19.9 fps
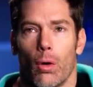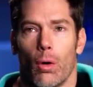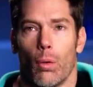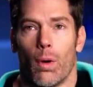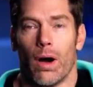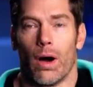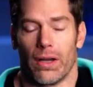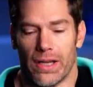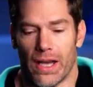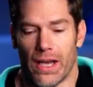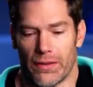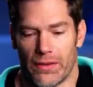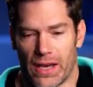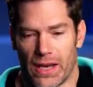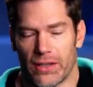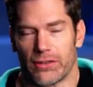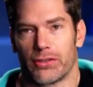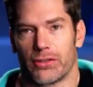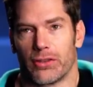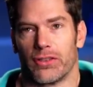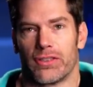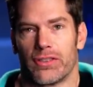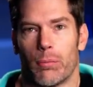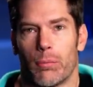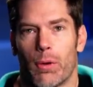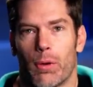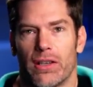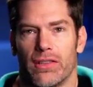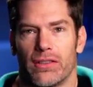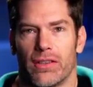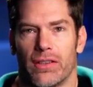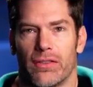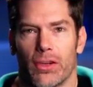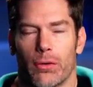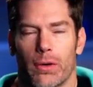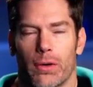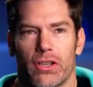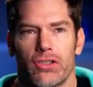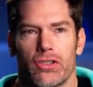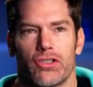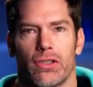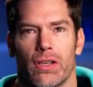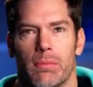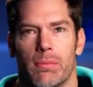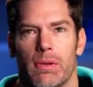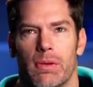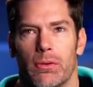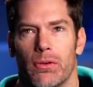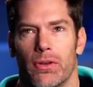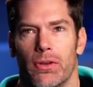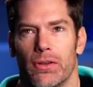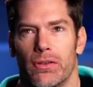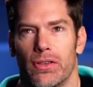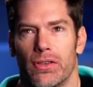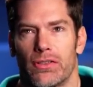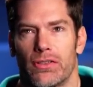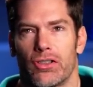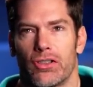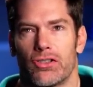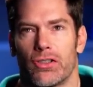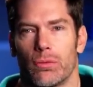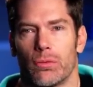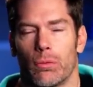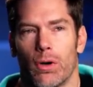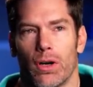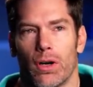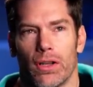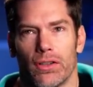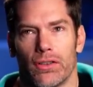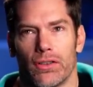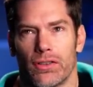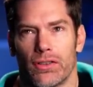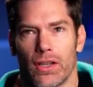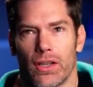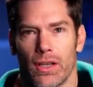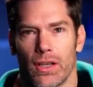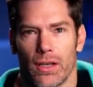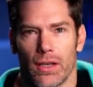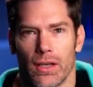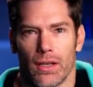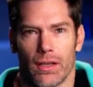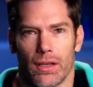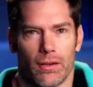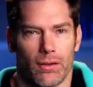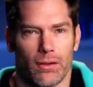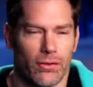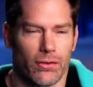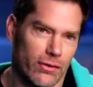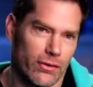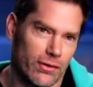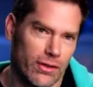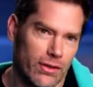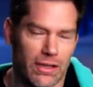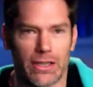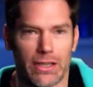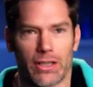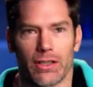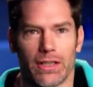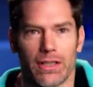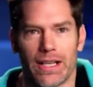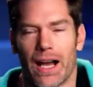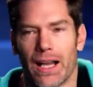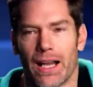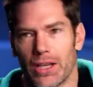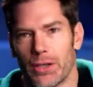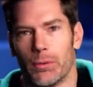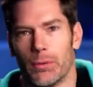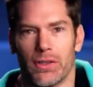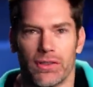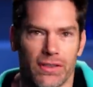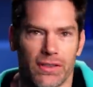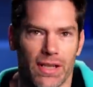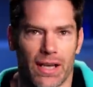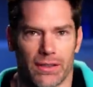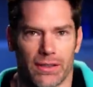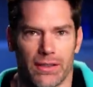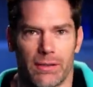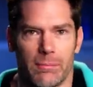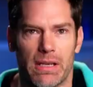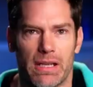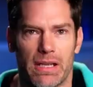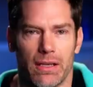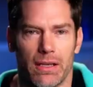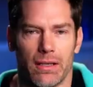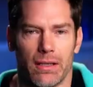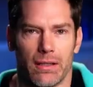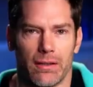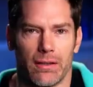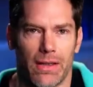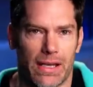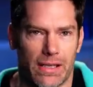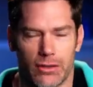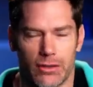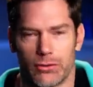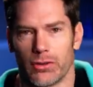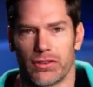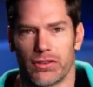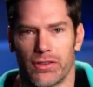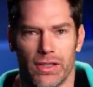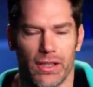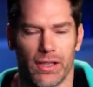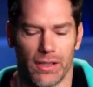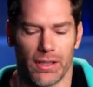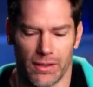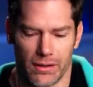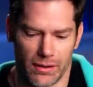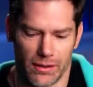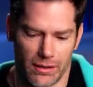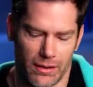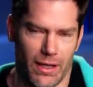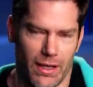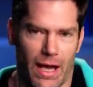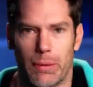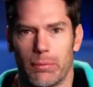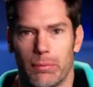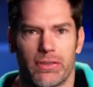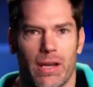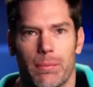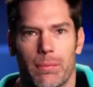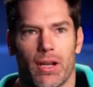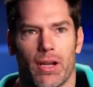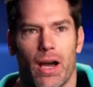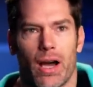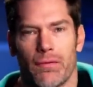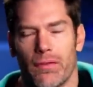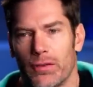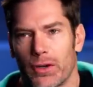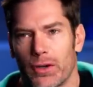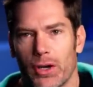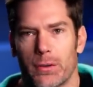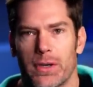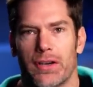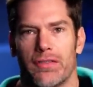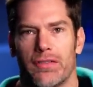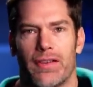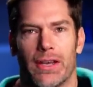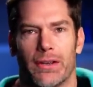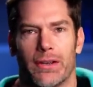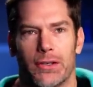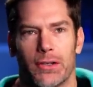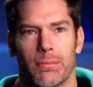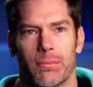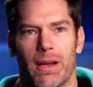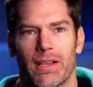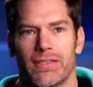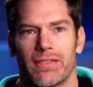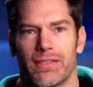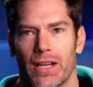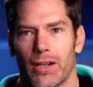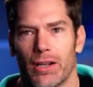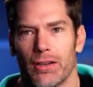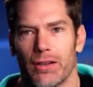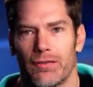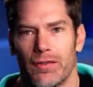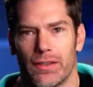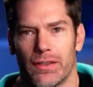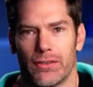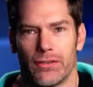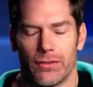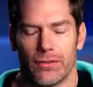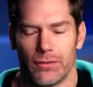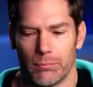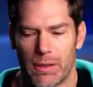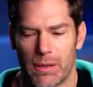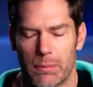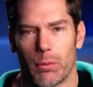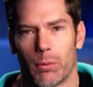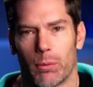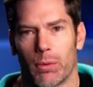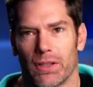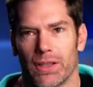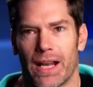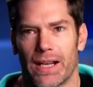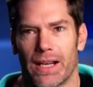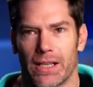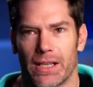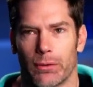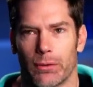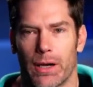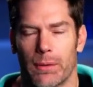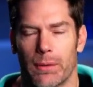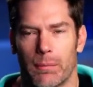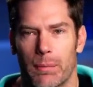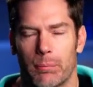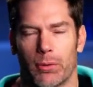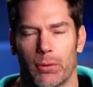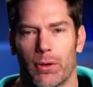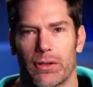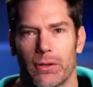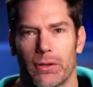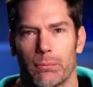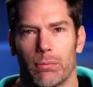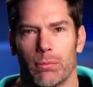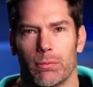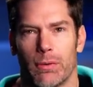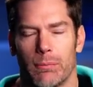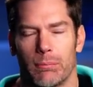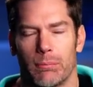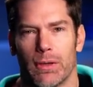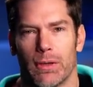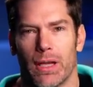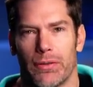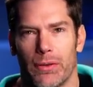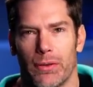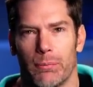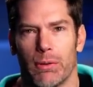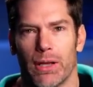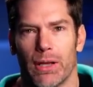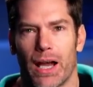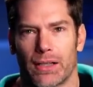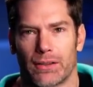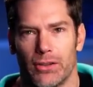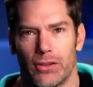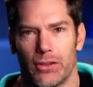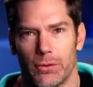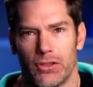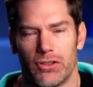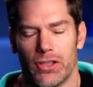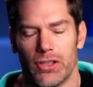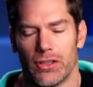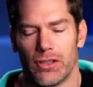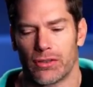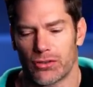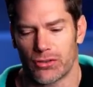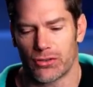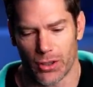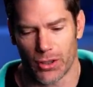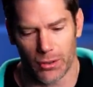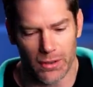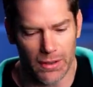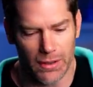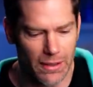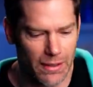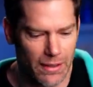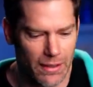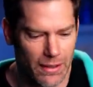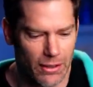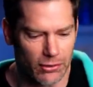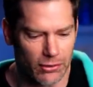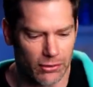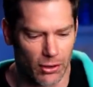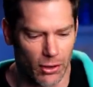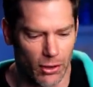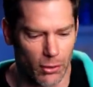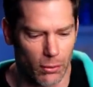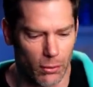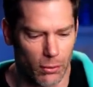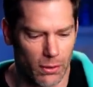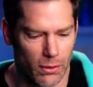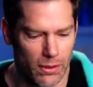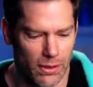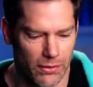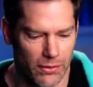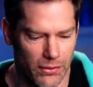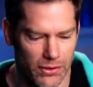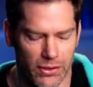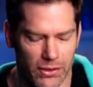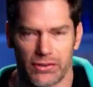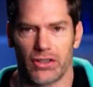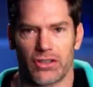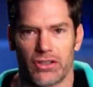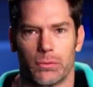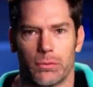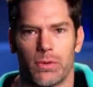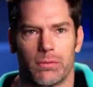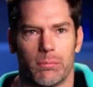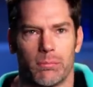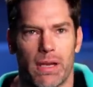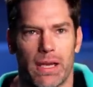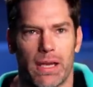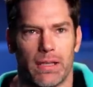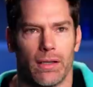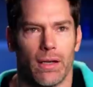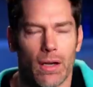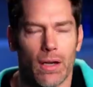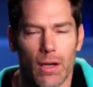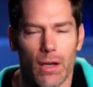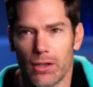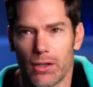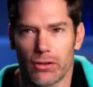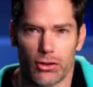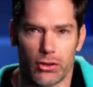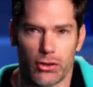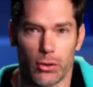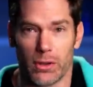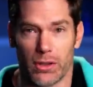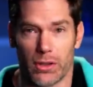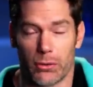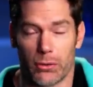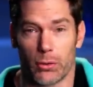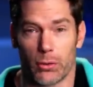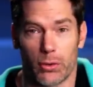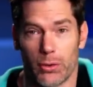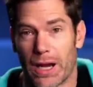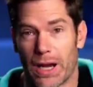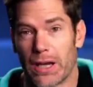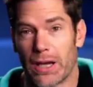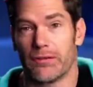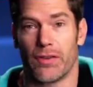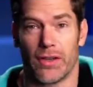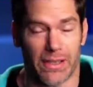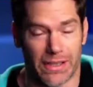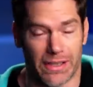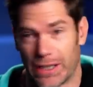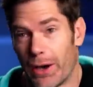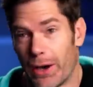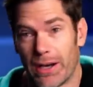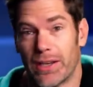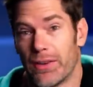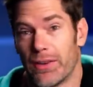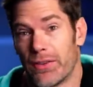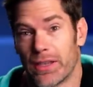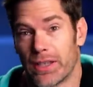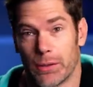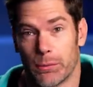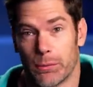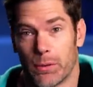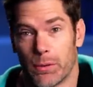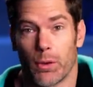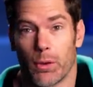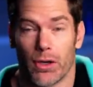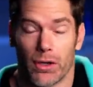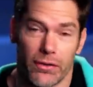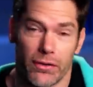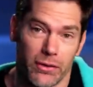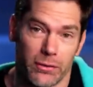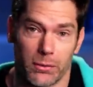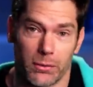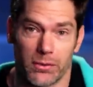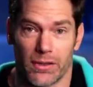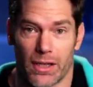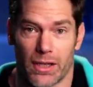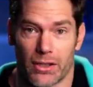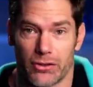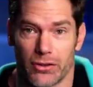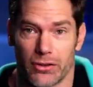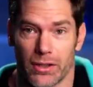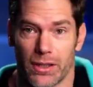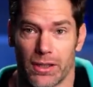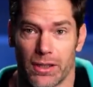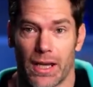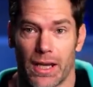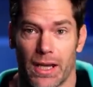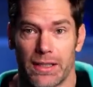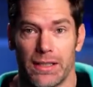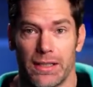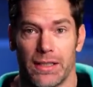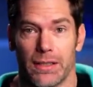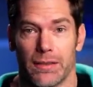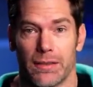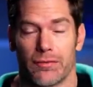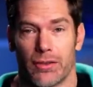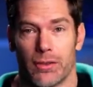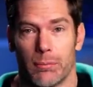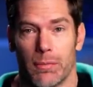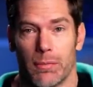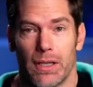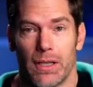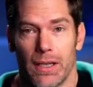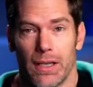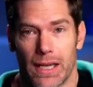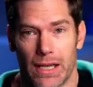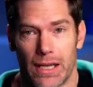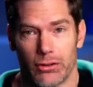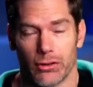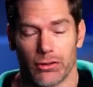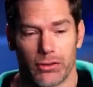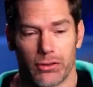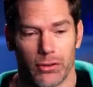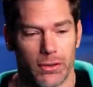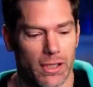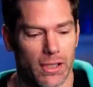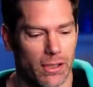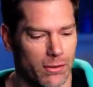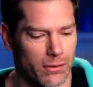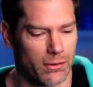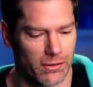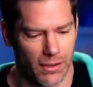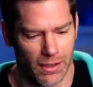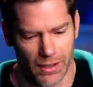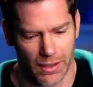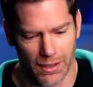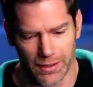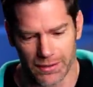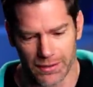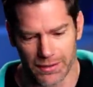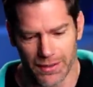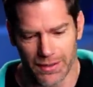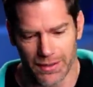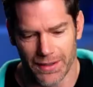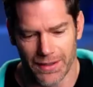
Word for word: Well, yeah, the answer in some ways is in the question. I mean, the decision was clearly Hollywood is not going to be that interested in it. And I was coming off of a career failure myself, and people weren't lining up up around the the block to do a Jesus show. So uh, the decision was made to do it through crowdfunding. Now I didn't think it would work. This was actually an idea from Angel Studios, and